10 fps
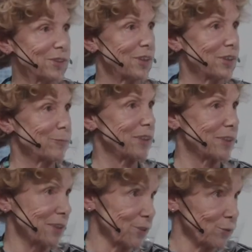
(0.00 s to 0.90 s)
talk about the
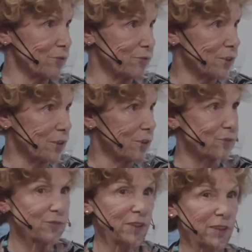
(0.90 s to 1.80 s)
history of
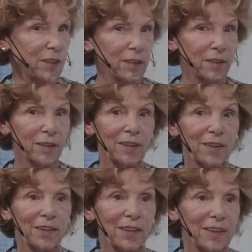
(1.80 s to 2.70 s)
photography.
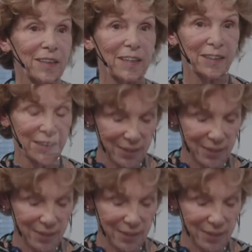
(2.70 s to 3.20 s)
Again, the